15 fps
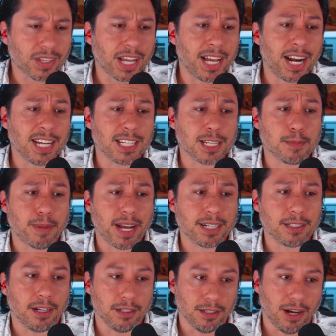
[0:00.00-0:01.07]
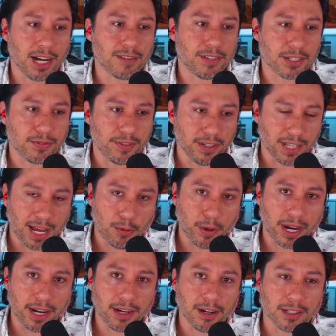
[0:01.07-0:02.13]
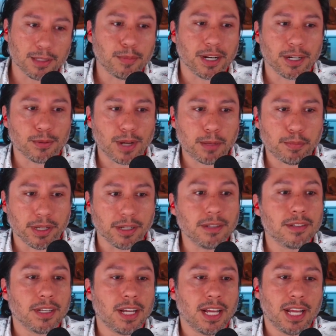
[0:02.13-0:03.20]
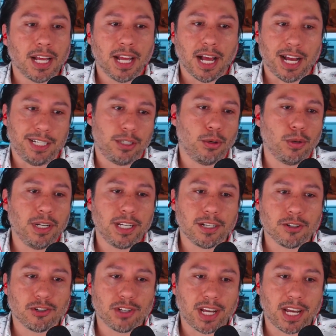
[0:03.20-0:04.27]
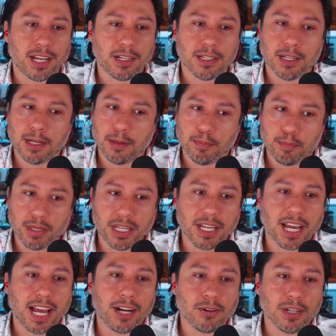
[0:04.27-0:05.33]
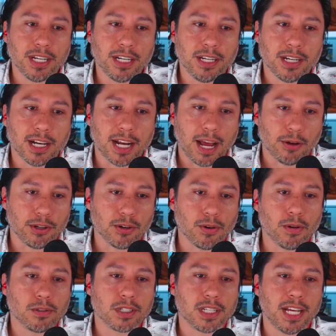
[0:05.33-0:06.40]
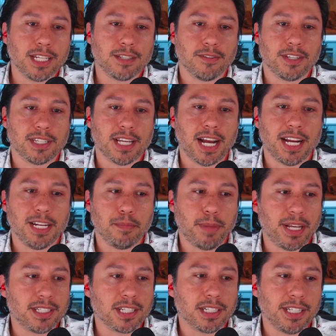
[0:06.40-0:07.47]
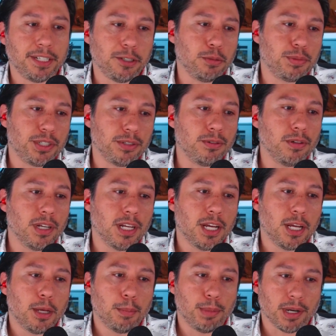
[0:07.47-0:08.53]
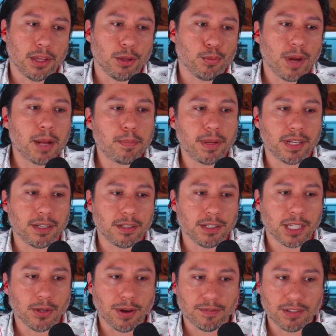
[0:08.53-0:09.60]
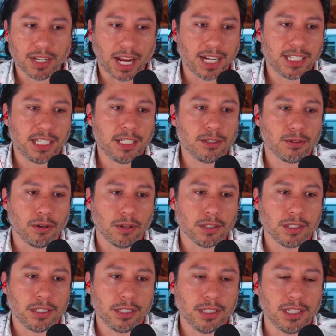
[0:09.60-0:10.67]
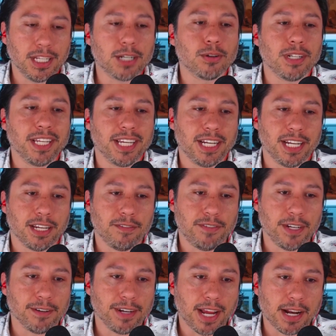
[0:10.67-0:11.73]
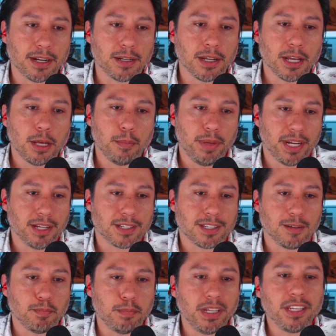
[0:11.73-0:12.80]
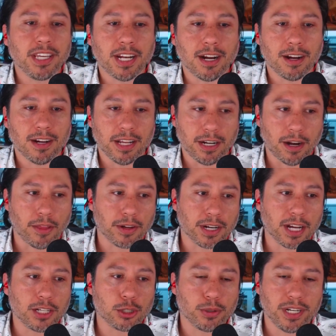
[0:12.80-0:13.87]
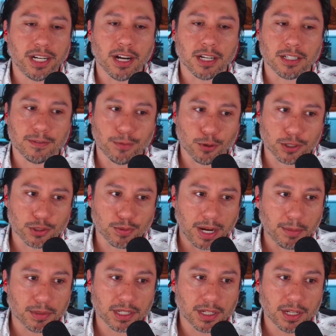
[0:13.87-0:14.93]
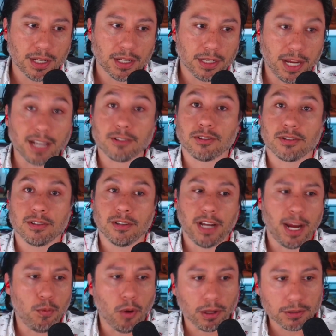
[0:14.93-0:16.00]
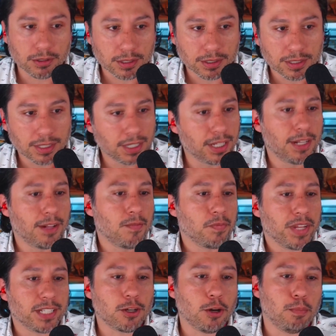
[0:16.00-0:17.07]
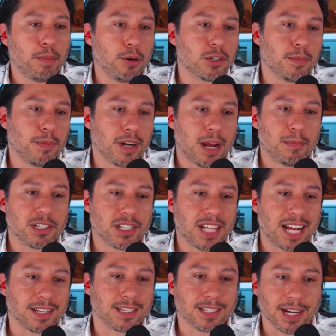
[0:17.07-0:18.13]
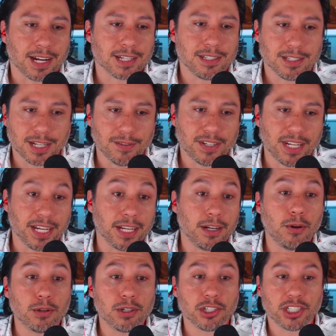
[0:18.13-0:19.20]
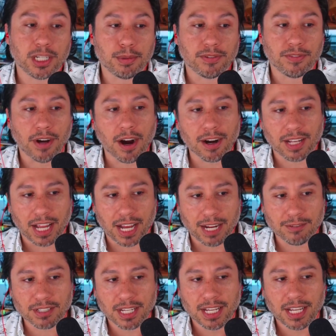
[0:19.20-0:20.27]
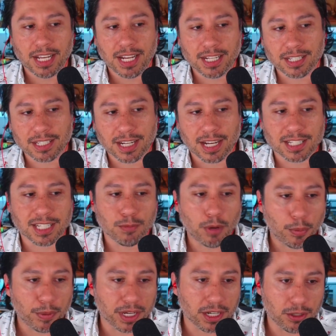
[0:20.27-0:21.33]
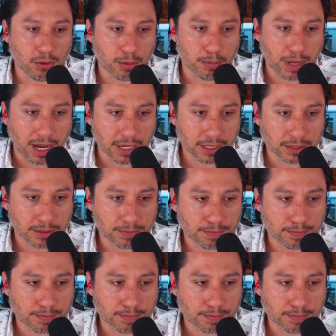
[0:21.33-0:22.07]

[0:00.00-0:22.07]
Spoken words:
And I suspect a lot of us feel that way on the Married Red Pill. I totally understand being angry at how your own slice of society basically duped you, but on the Red Pill, you have 19-year-olds literally getting infuriated because some millionaire in another country got divorce raped. Yes, Ewalt. Let's go post about how much that sucks instead of taking ownership of our lives and discussing what we can do about it.